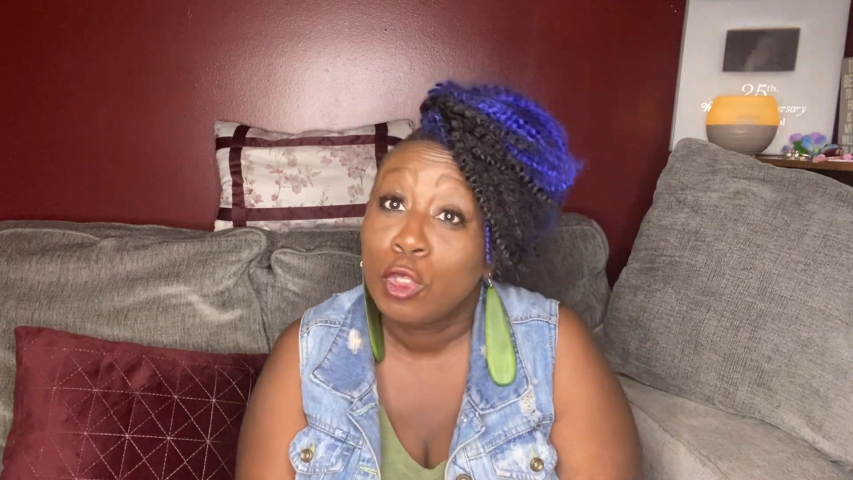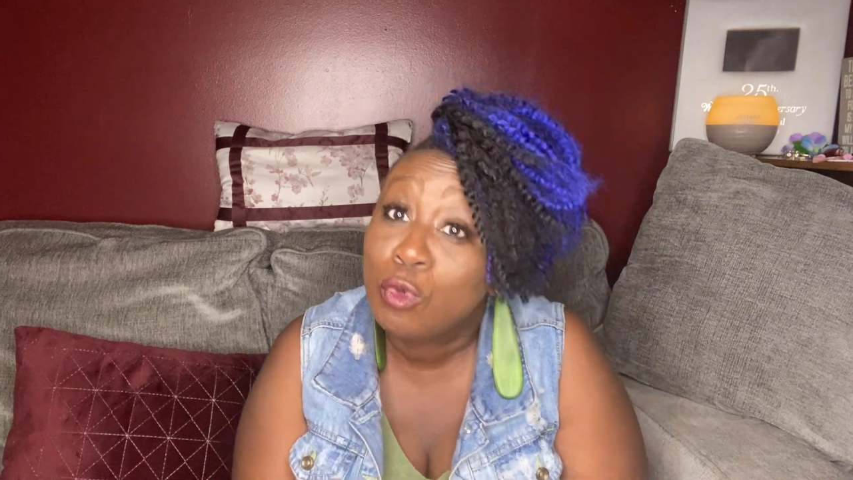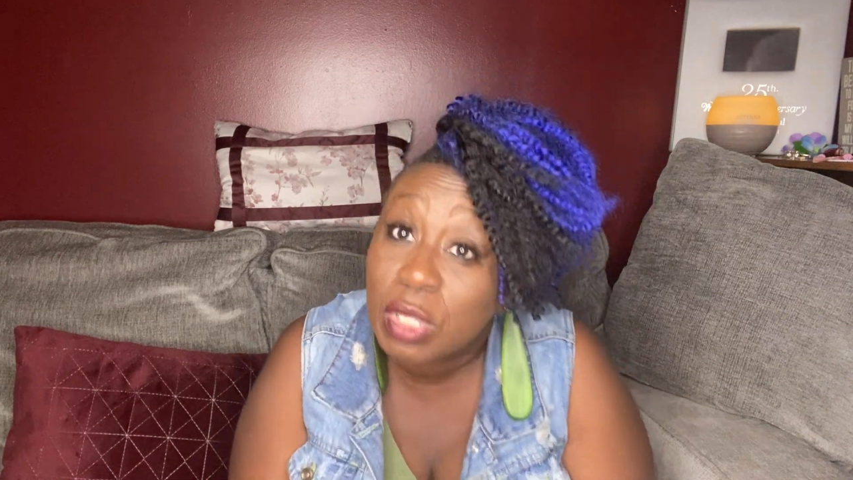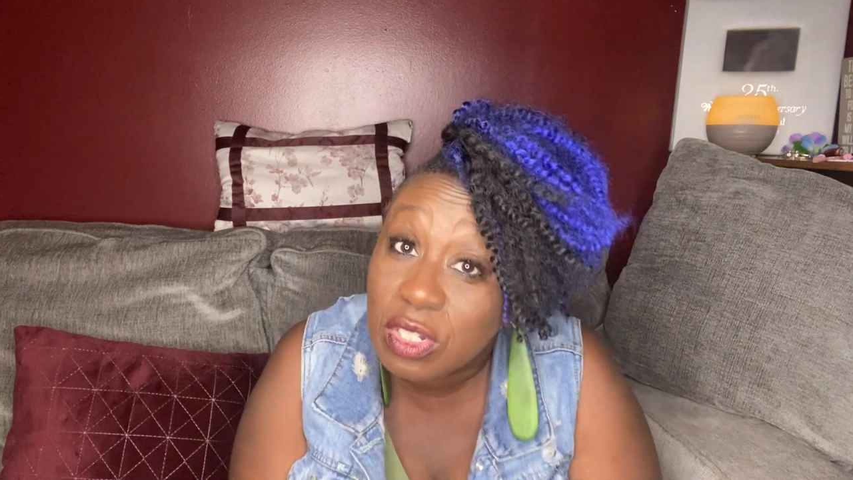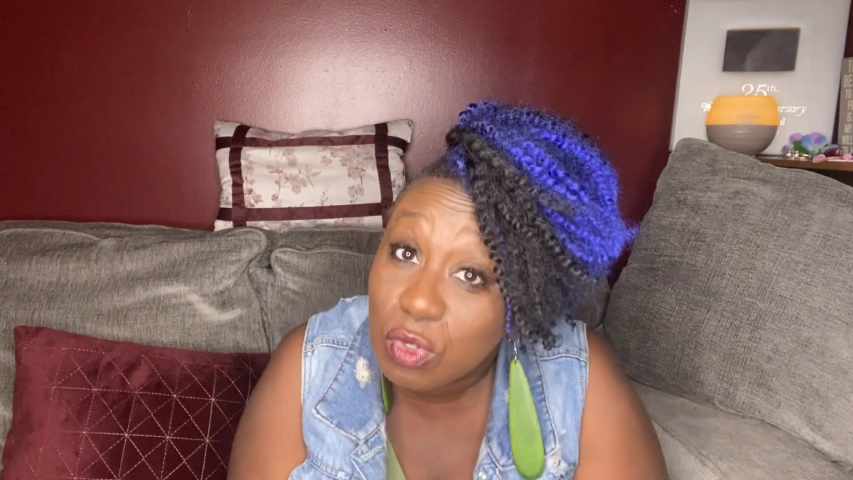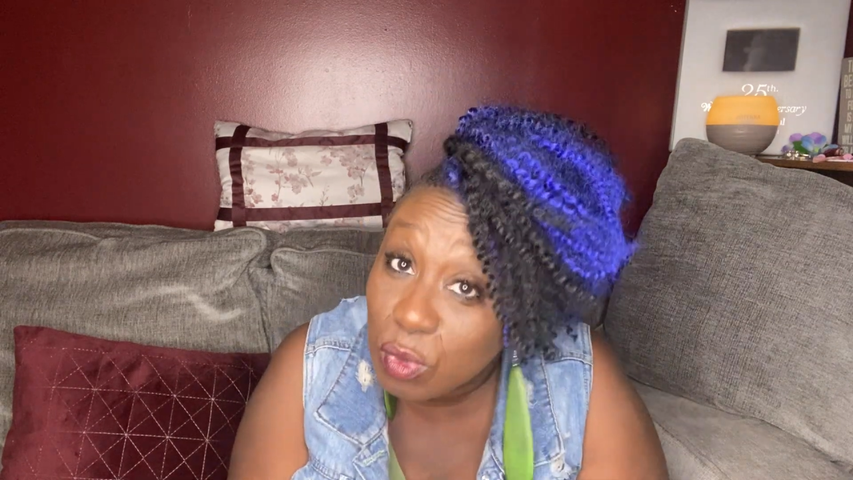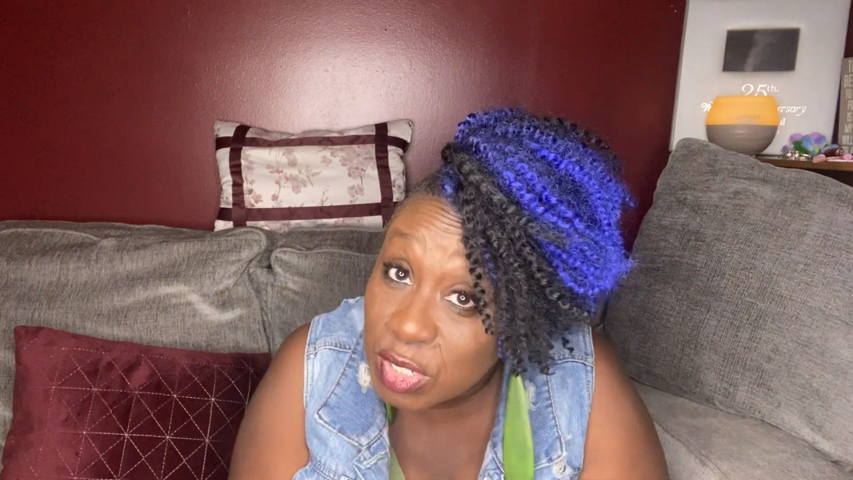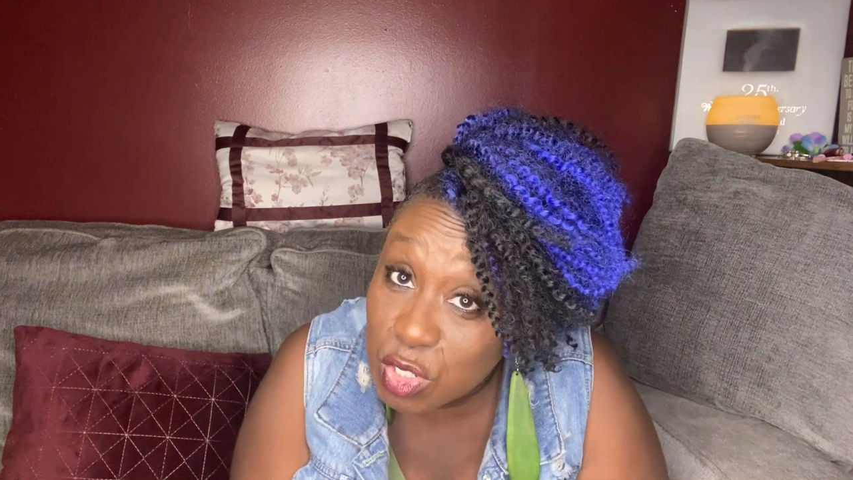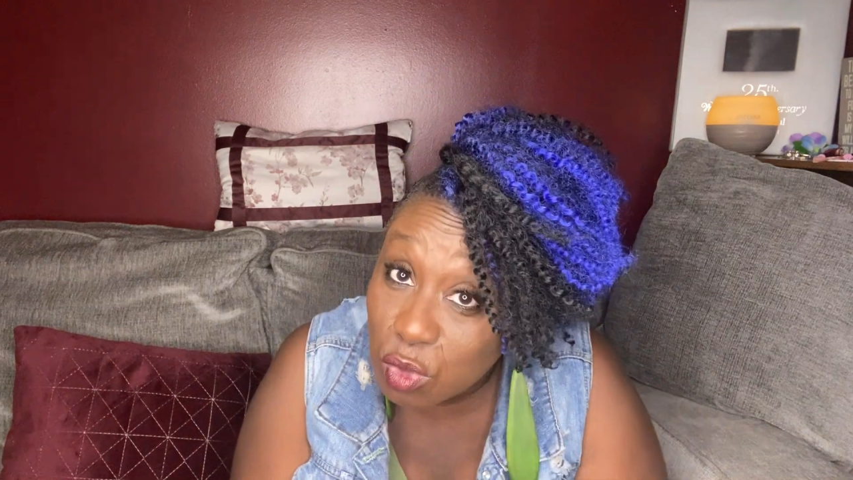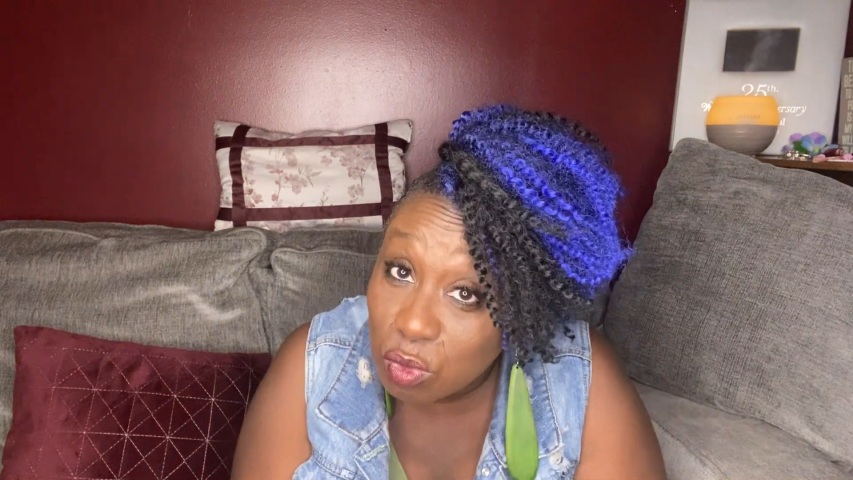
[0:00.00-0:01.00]
You can do
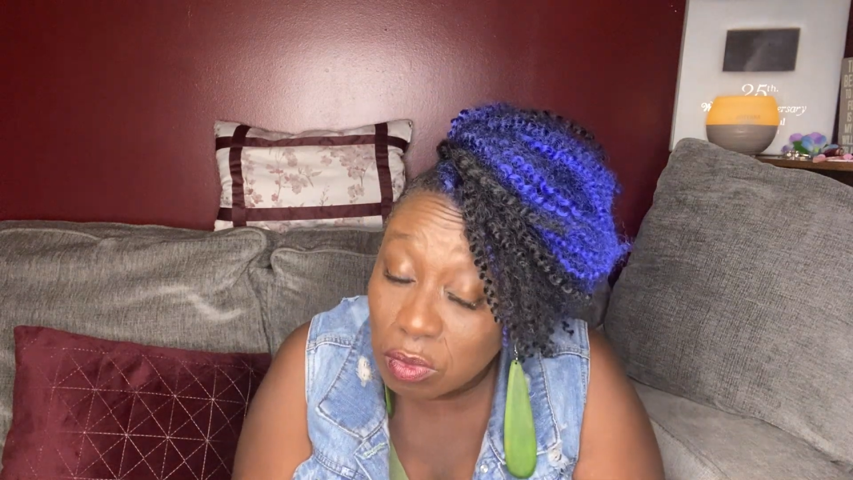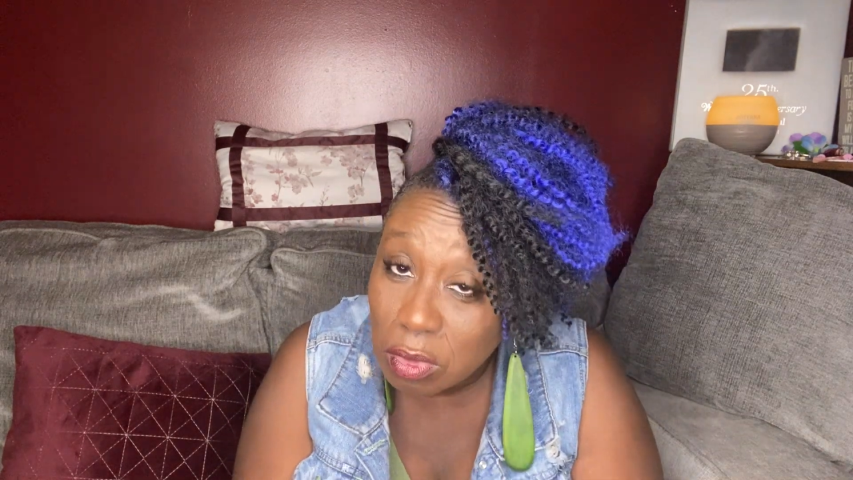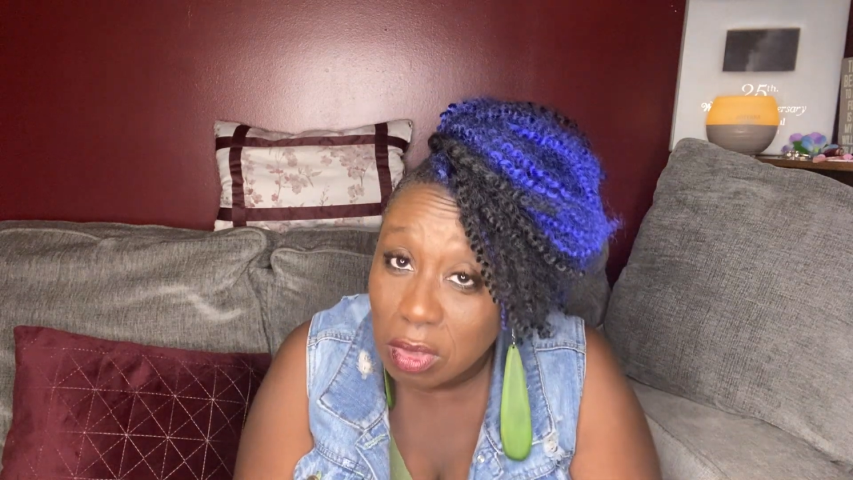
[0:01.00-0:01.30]
it too.